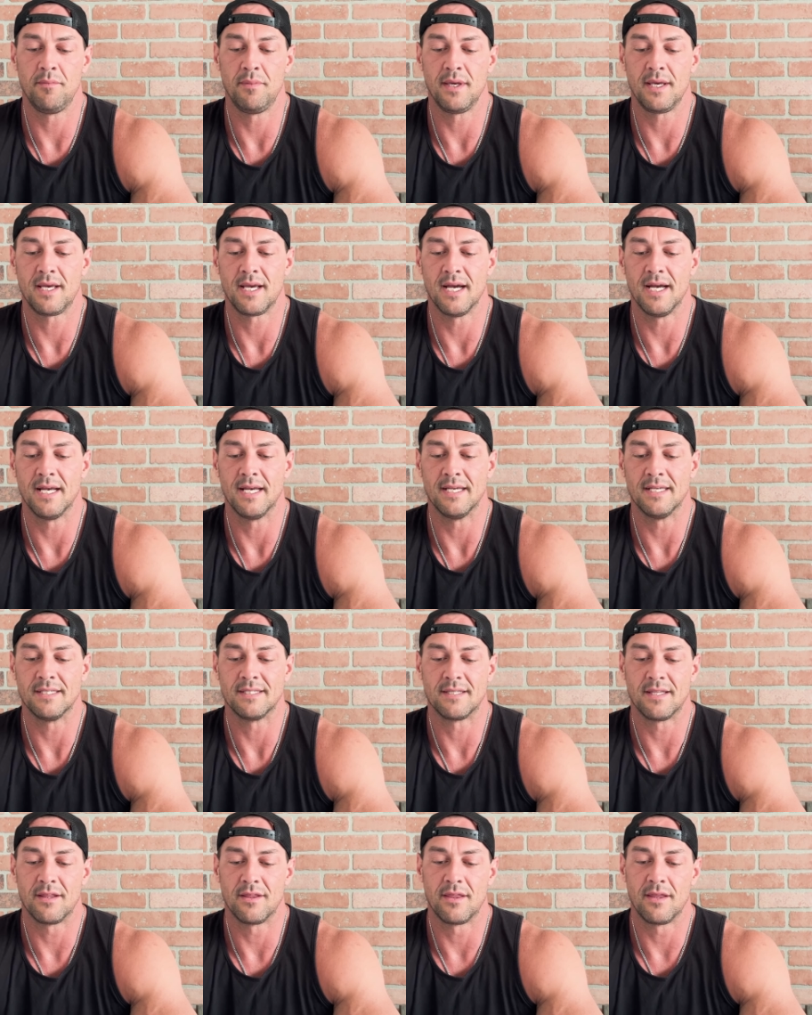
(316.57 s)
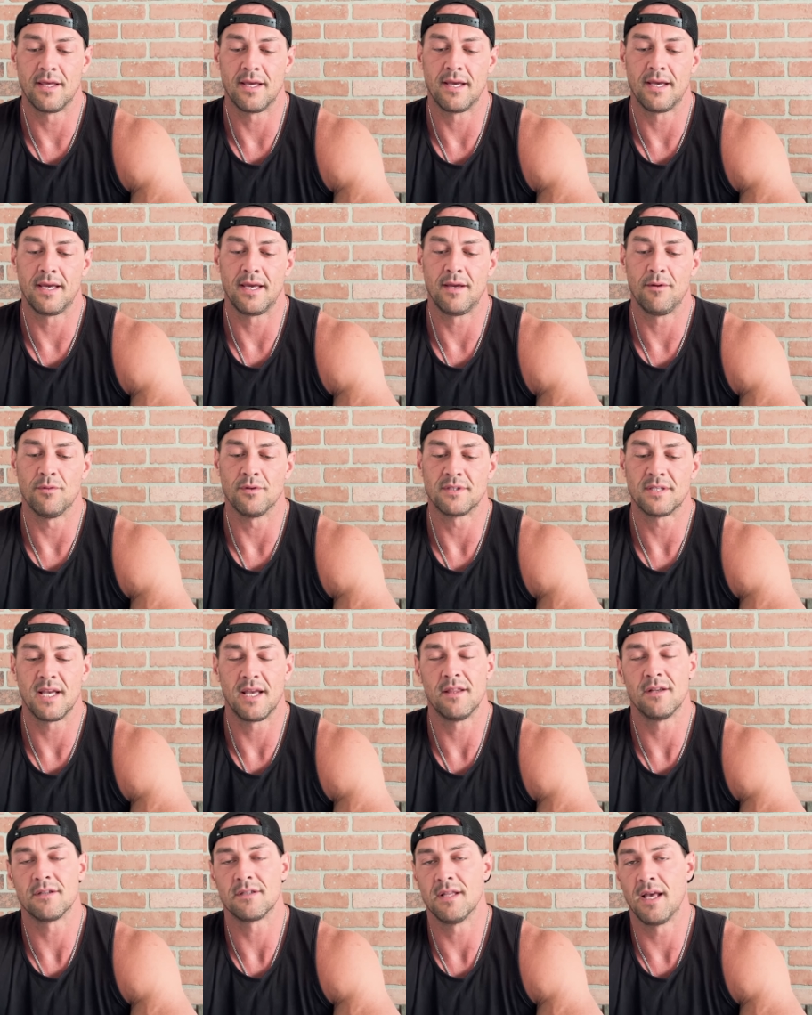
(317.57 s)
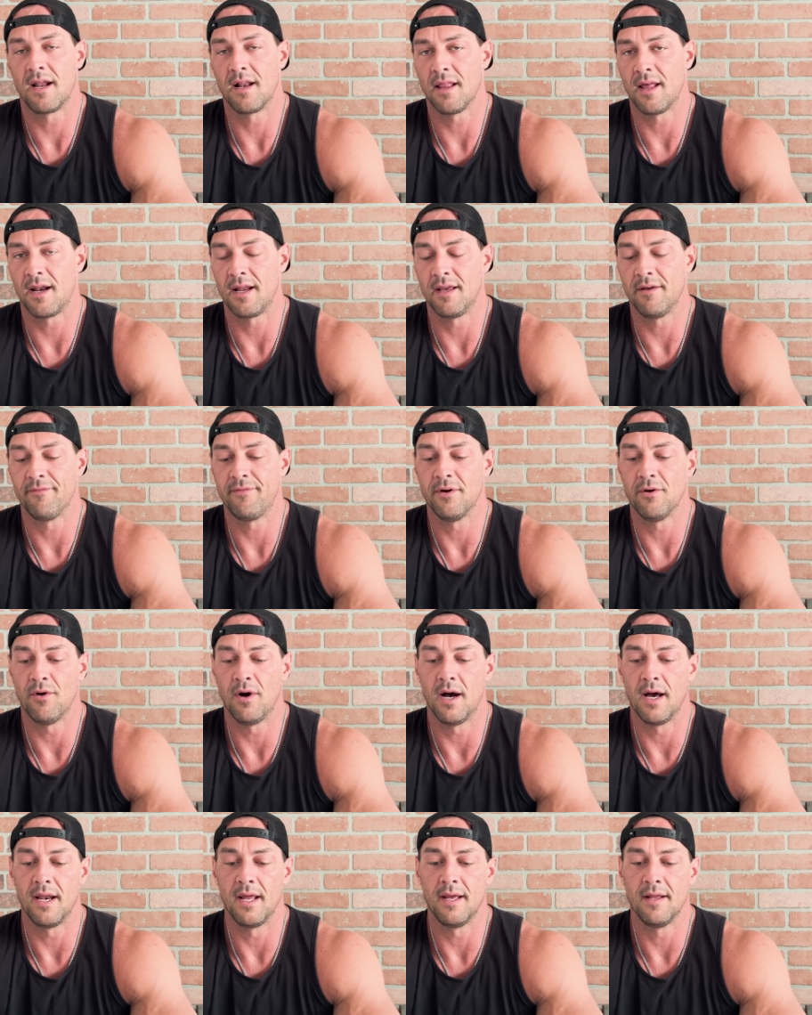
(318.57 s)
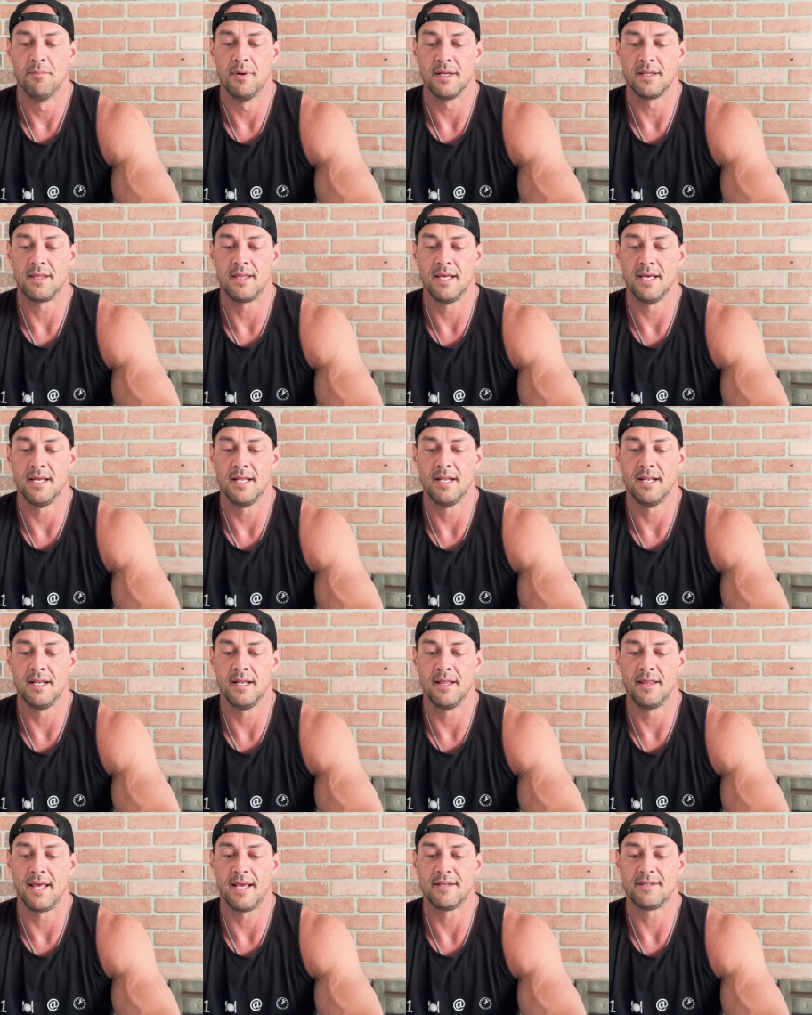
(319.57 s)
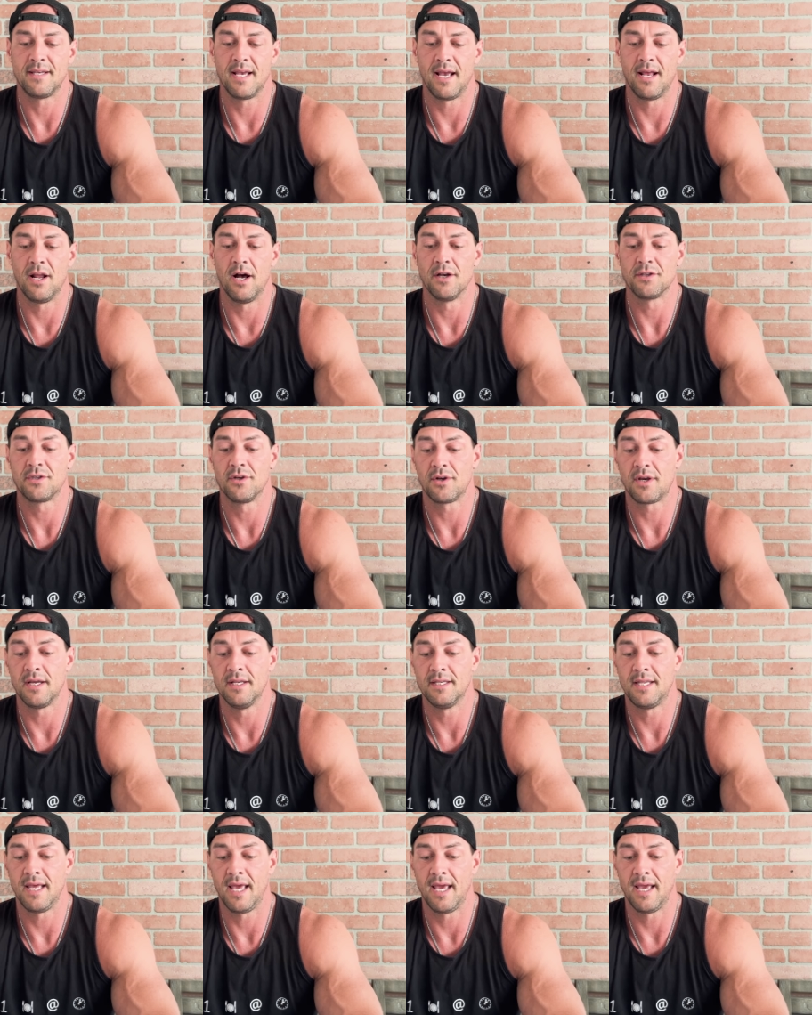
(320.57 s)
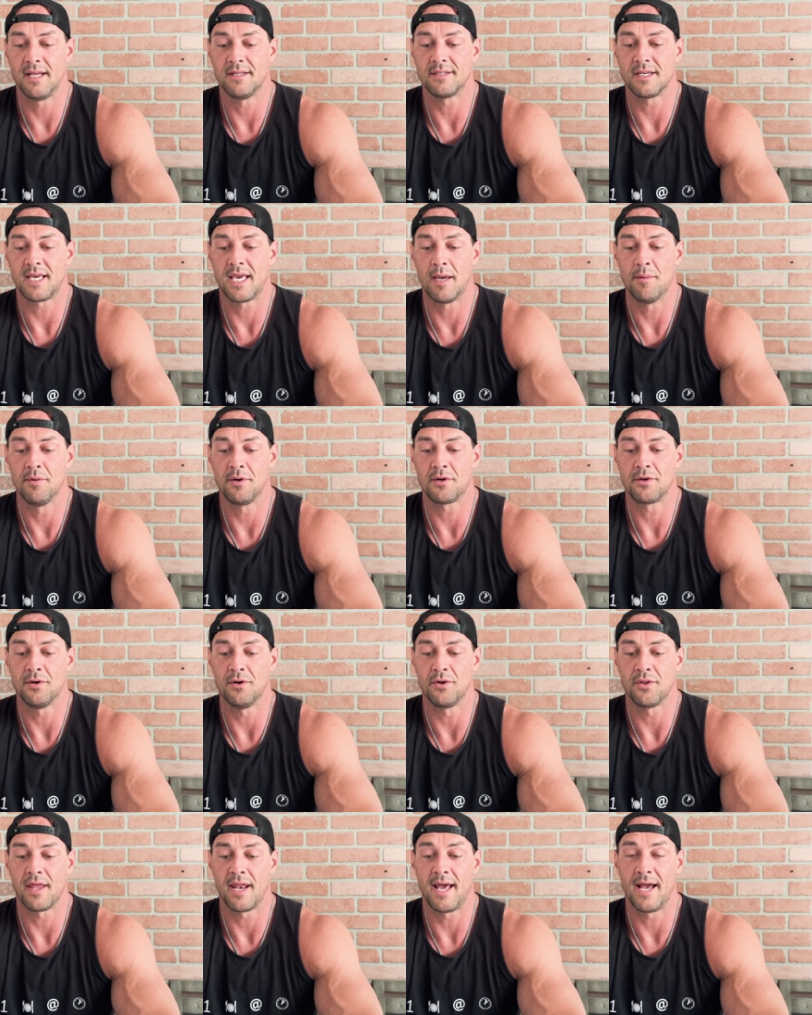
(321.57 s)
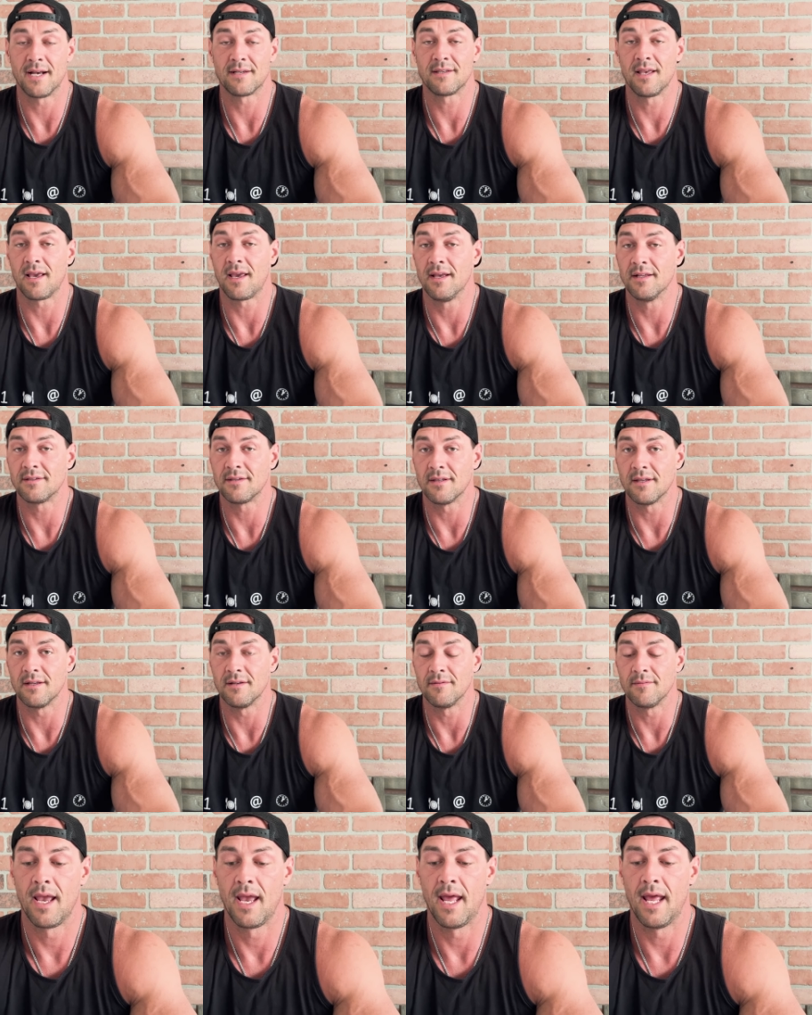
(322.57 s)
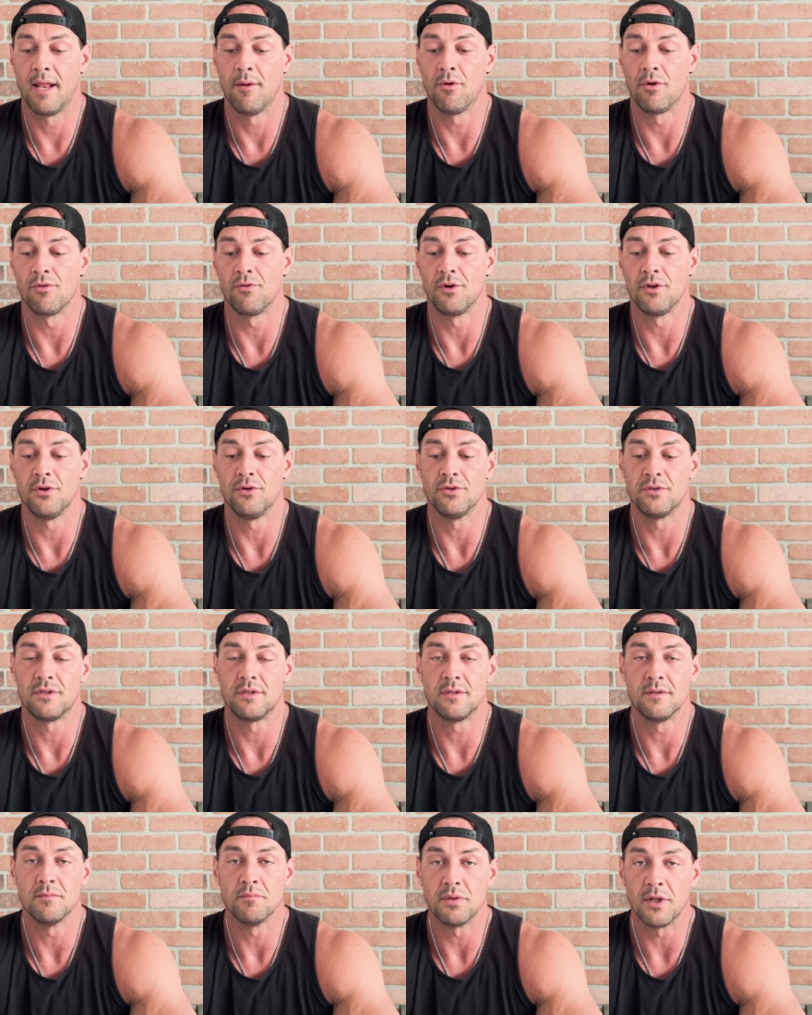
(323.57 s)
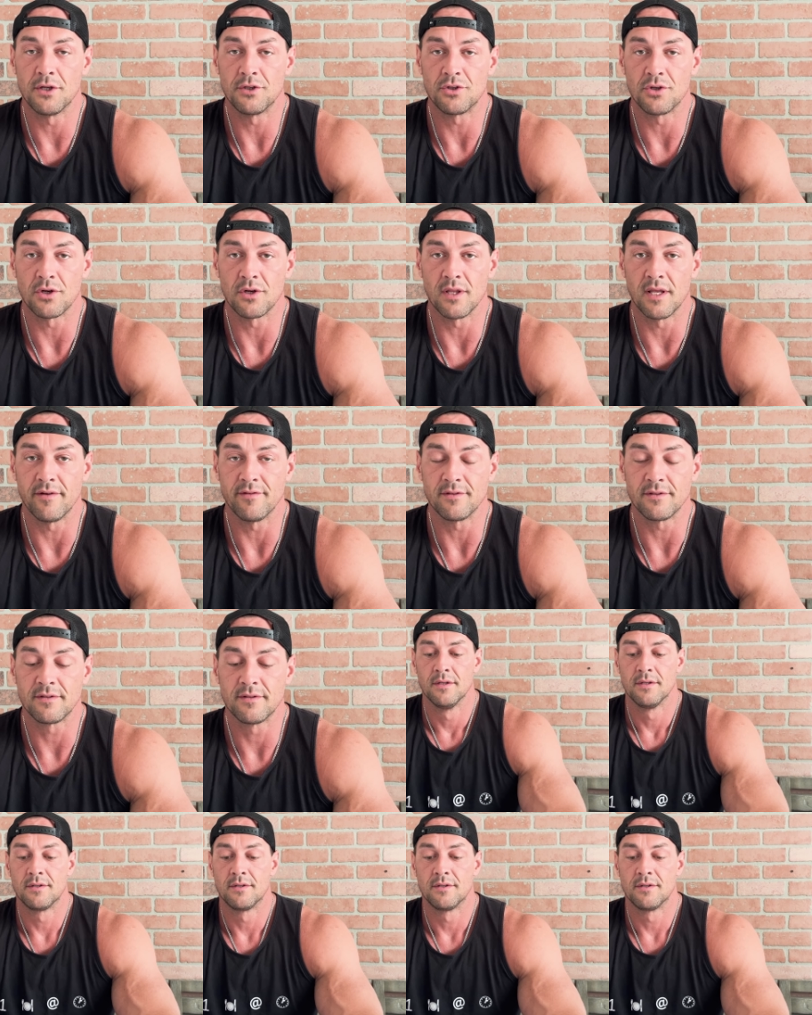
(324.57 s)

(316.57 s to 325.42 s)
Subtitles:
because they will say there's not a lot of info on it, but then they say it also contains a chemical that acts like insulin and it will reduce blood sugar levels.